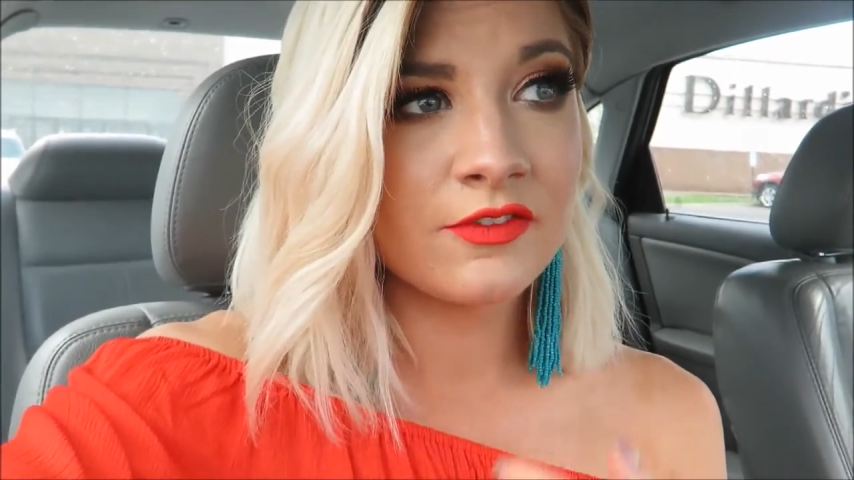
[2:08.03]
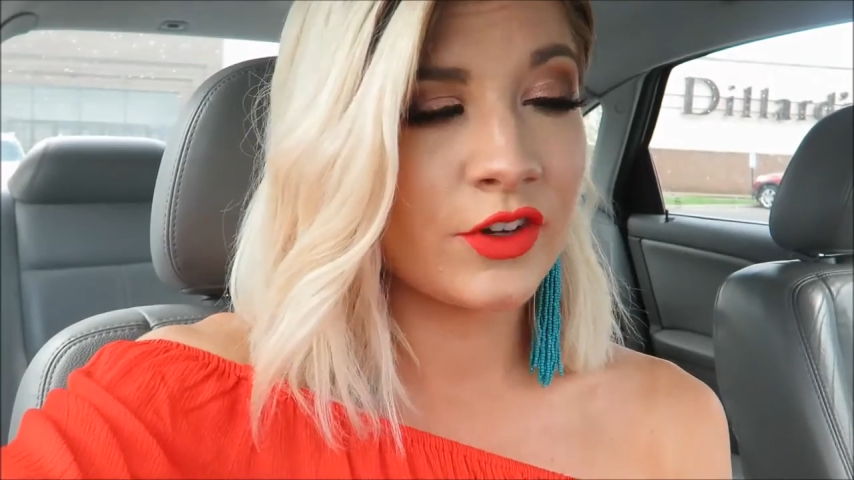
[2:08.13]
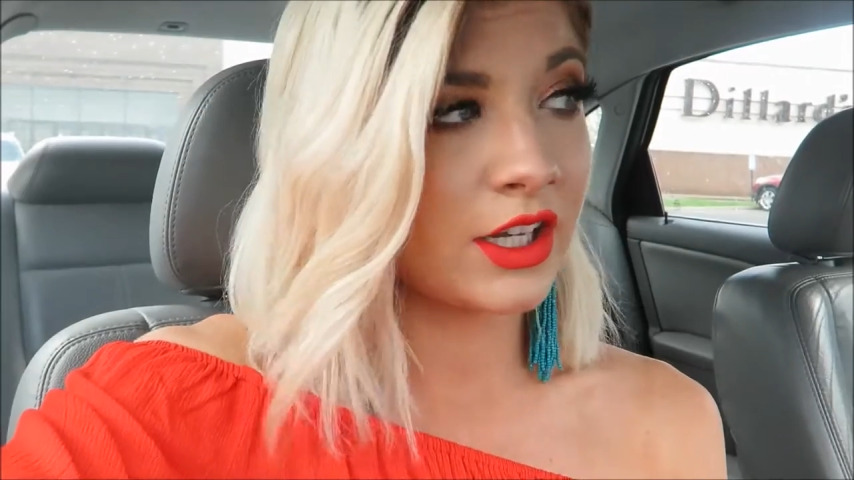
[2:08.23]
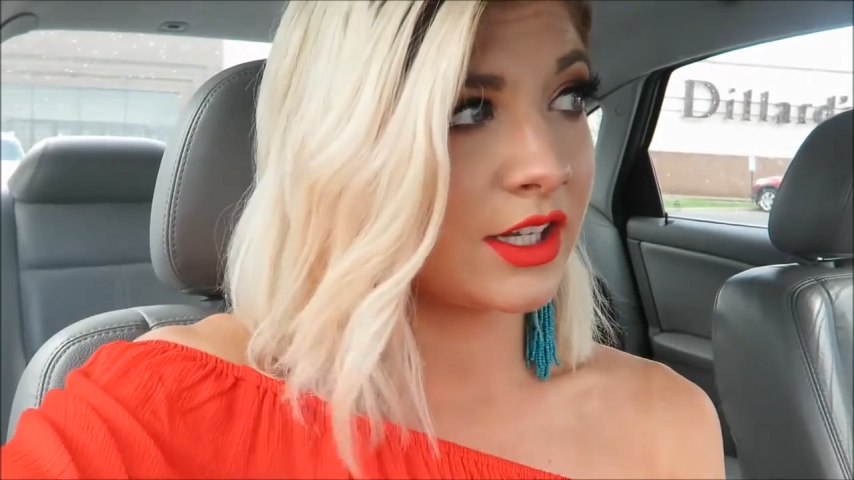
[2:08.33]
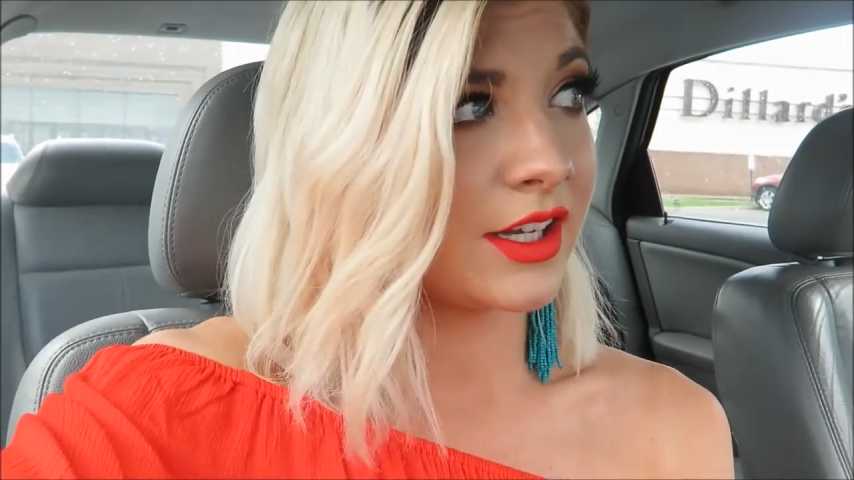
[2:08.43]

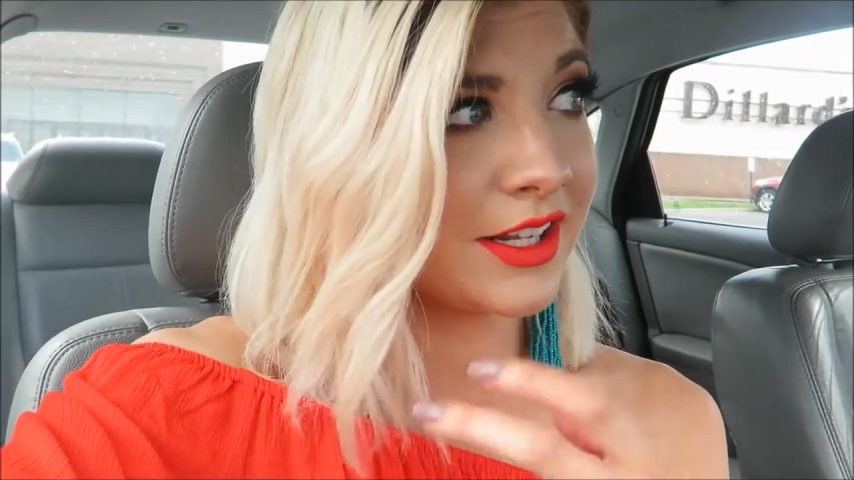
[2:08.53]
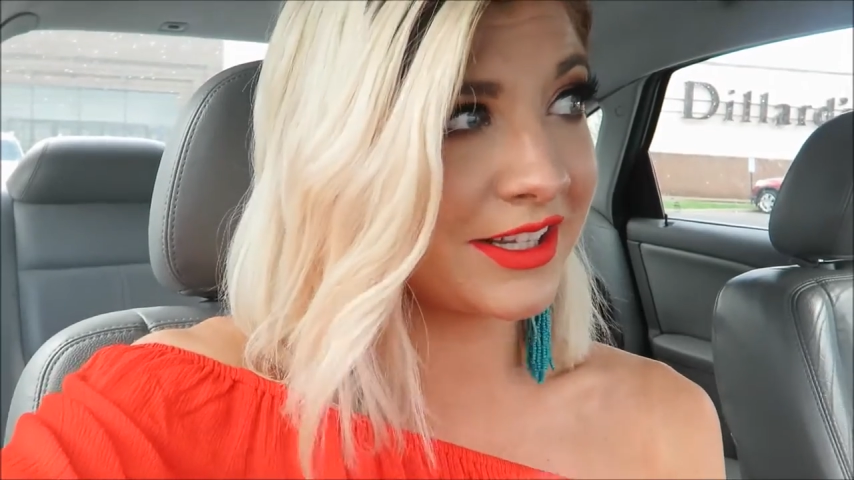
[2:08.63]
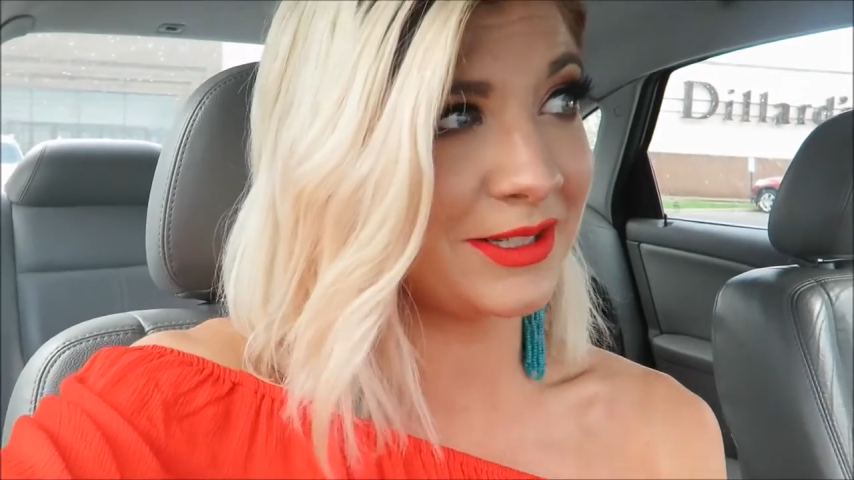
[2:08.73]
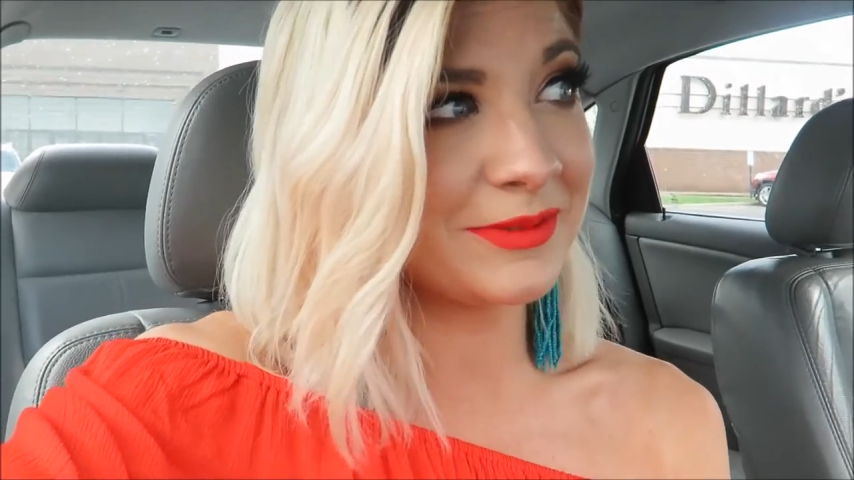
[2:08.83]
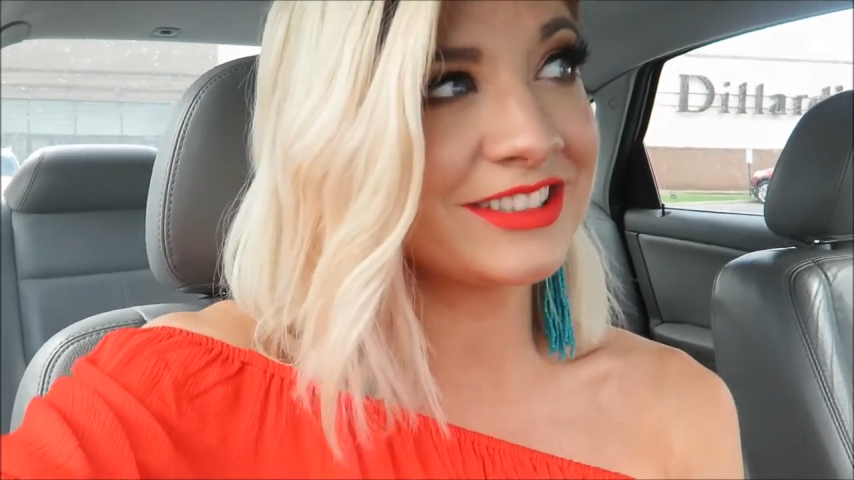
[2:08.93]
freaking
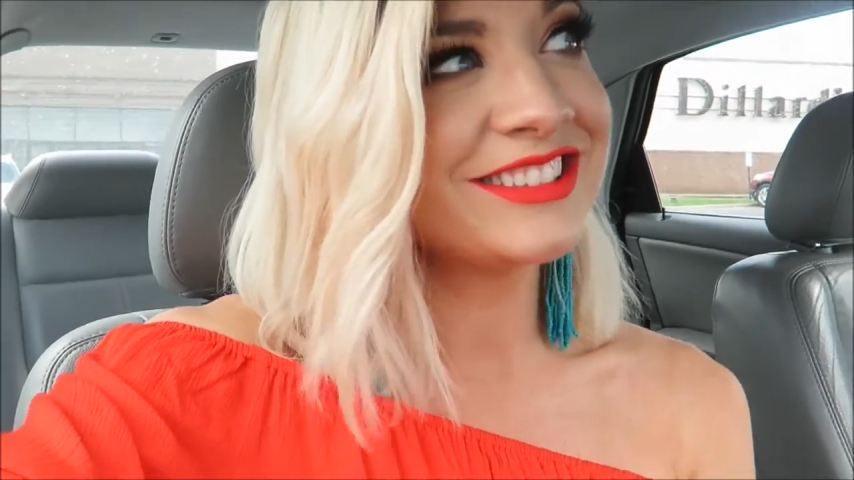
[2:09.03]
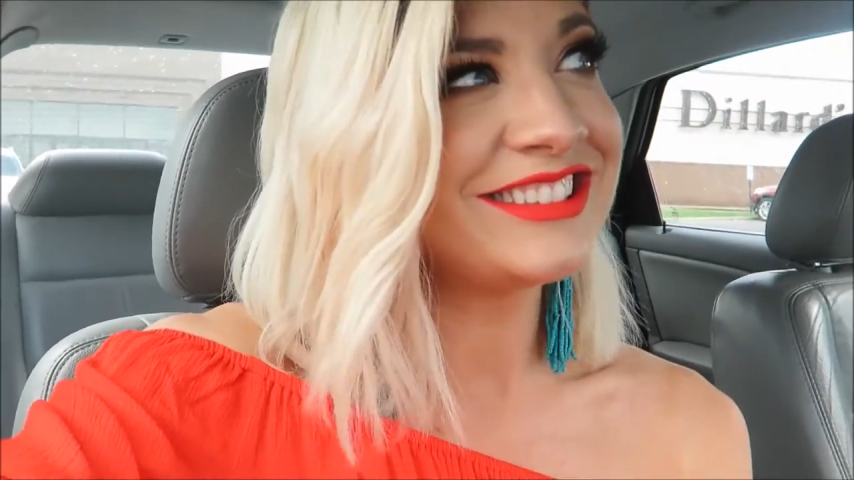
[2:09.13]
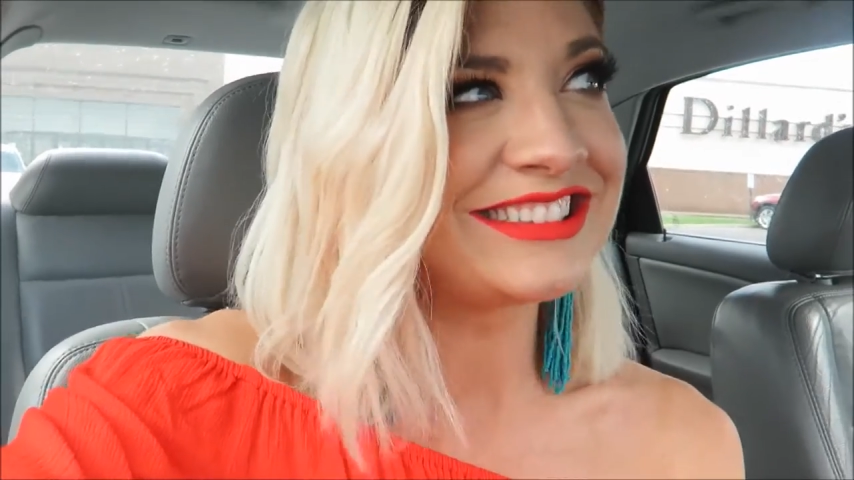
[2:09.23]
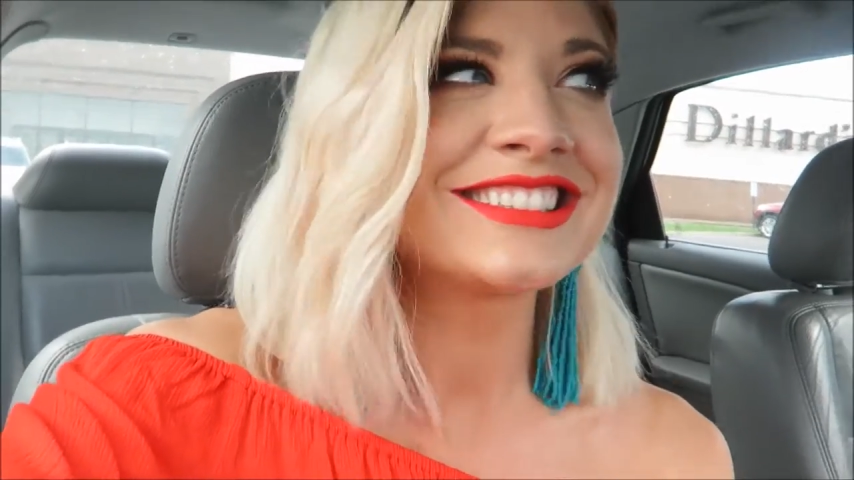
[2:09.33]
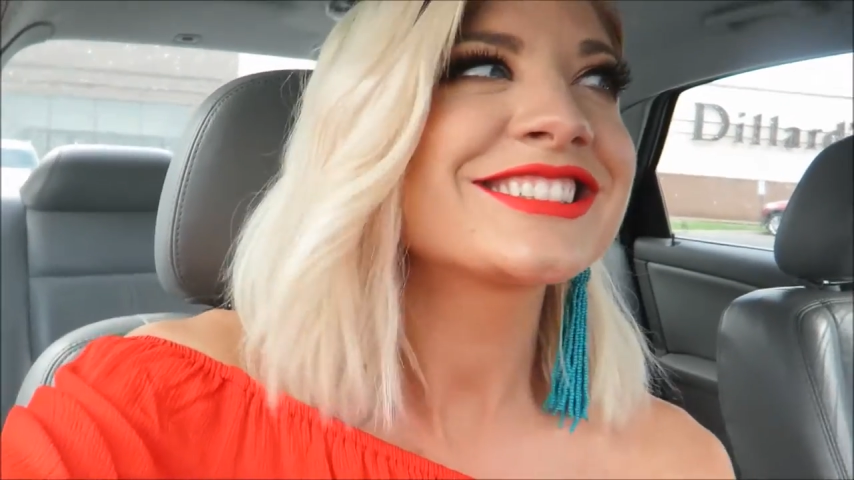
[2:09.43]
come
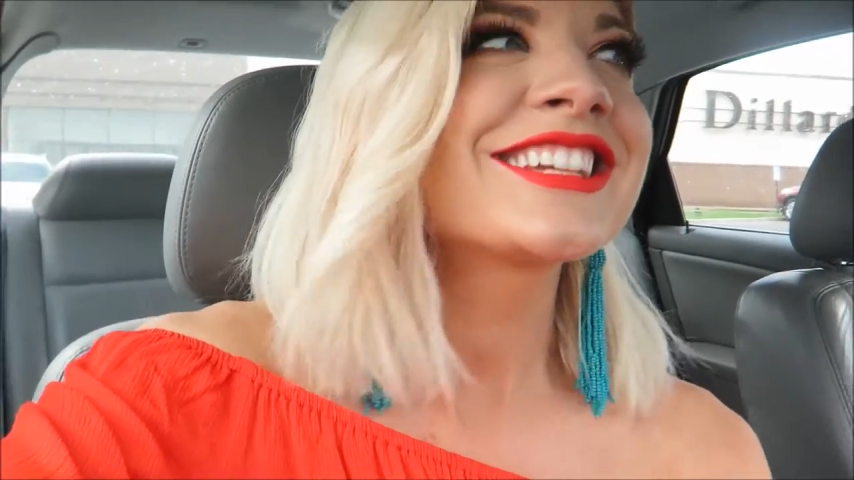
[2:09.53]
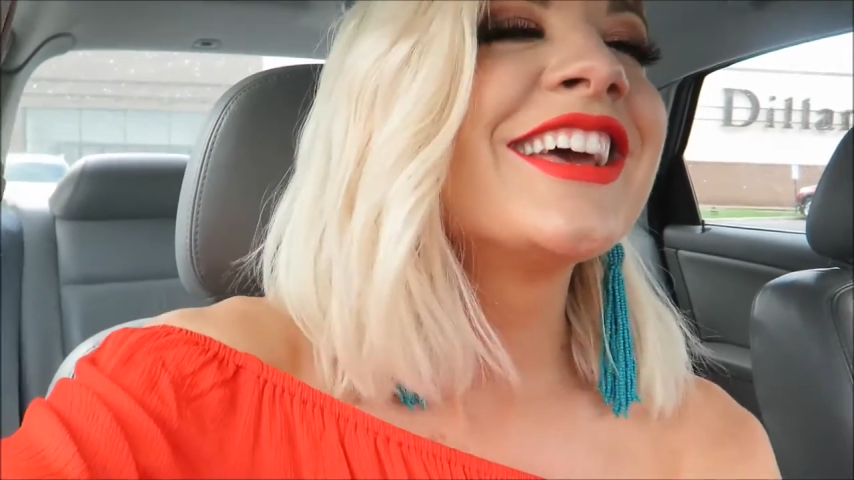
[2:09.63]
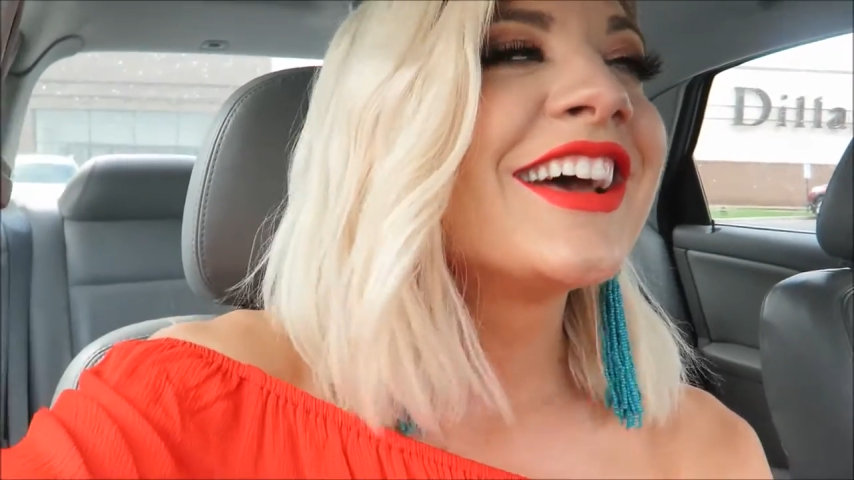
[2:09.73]
unlocked.